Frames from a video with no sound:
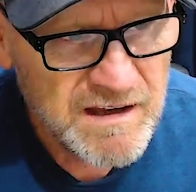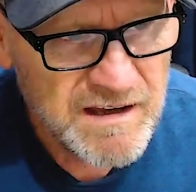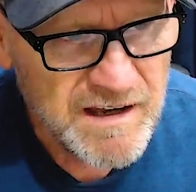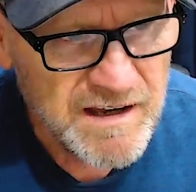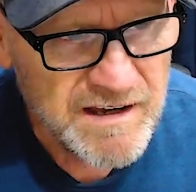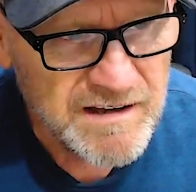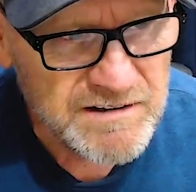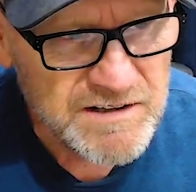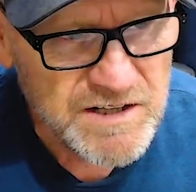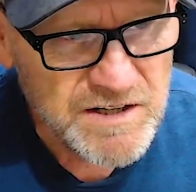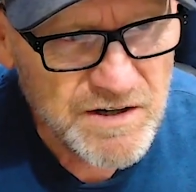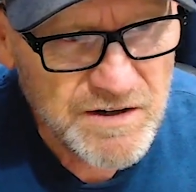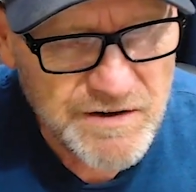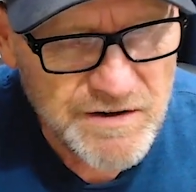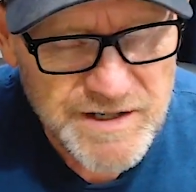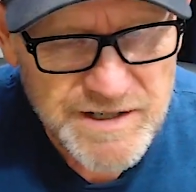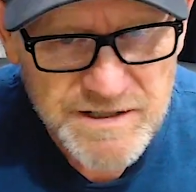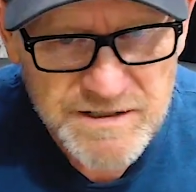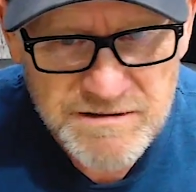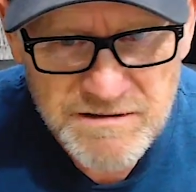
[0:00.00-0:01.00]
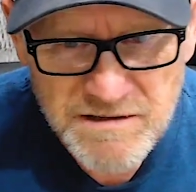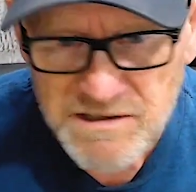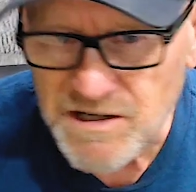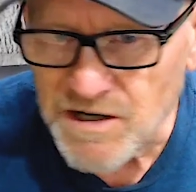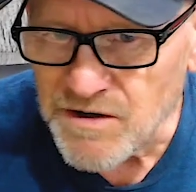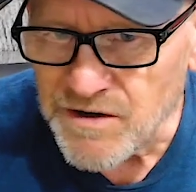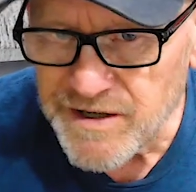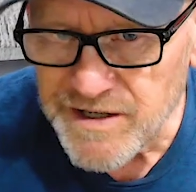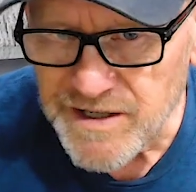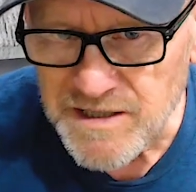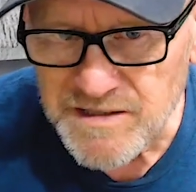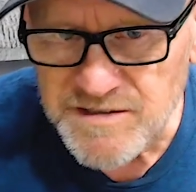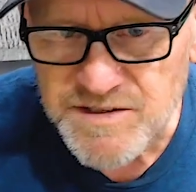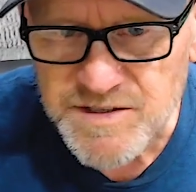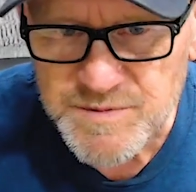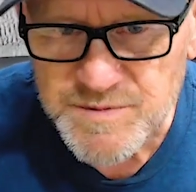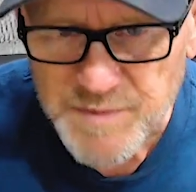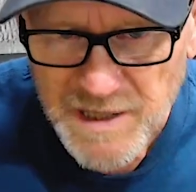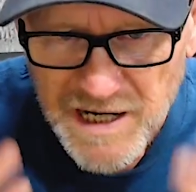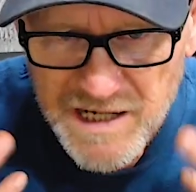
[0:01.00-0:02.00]
and guard
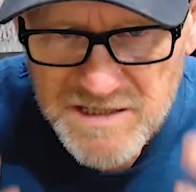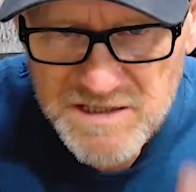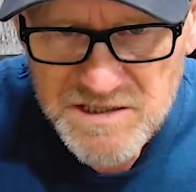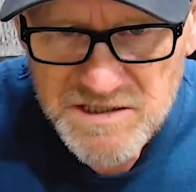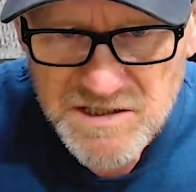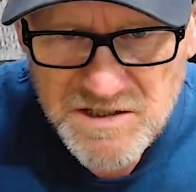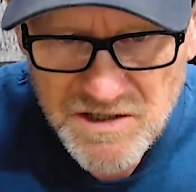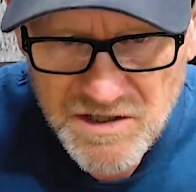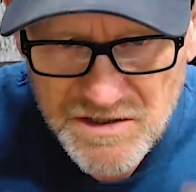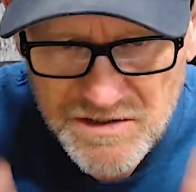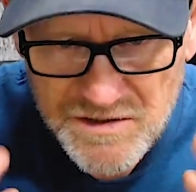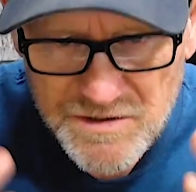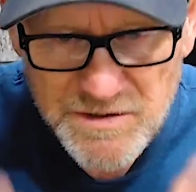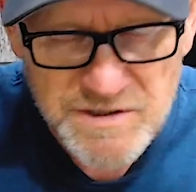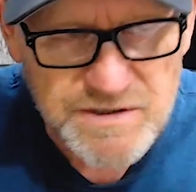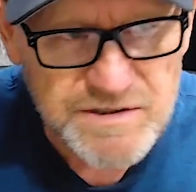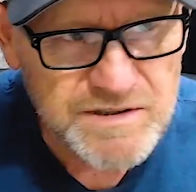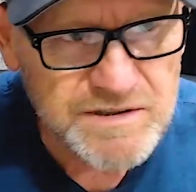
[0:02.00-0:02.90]
against splashing concrete,